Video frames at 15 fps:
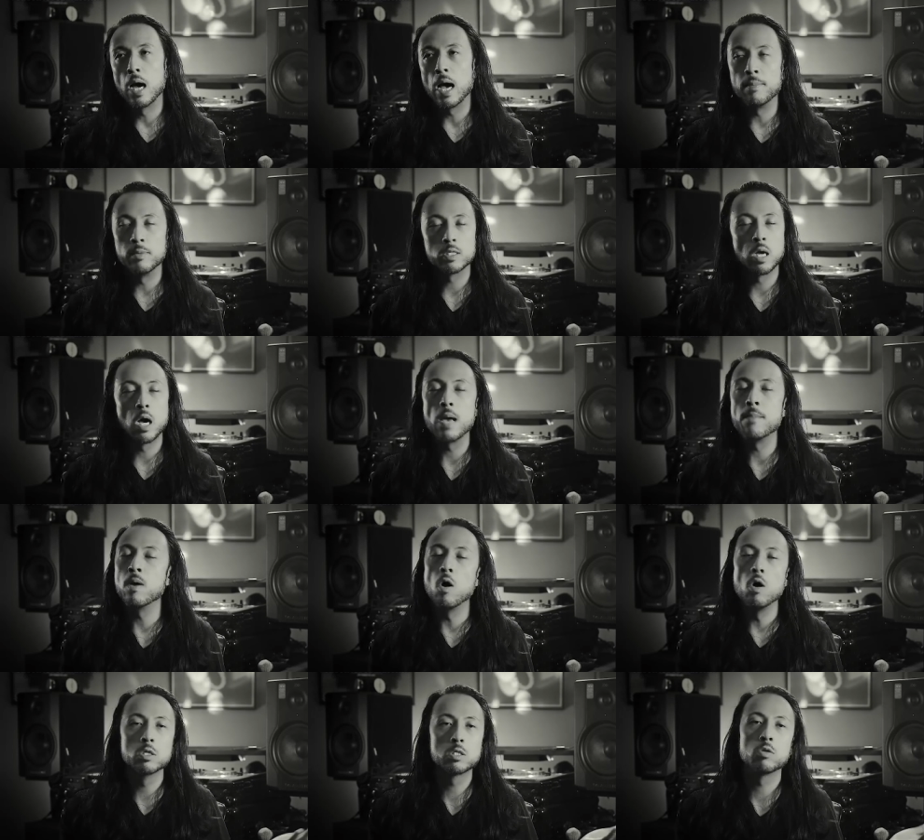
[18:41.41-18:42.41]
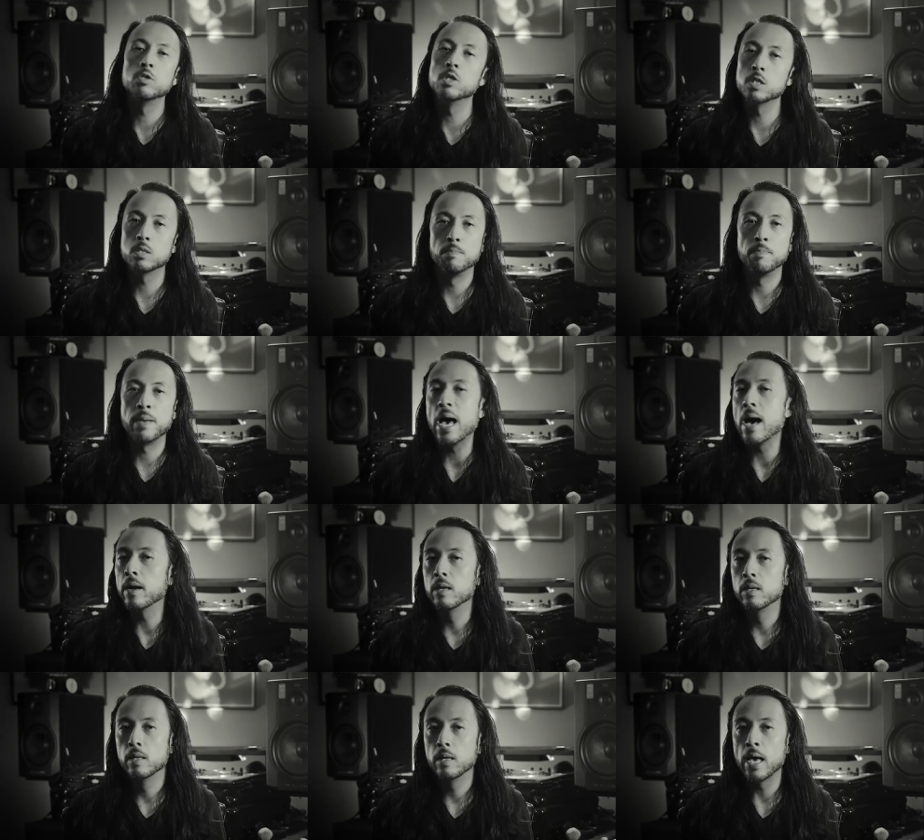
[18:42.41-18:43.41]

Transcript: I'm just, I'm also just bad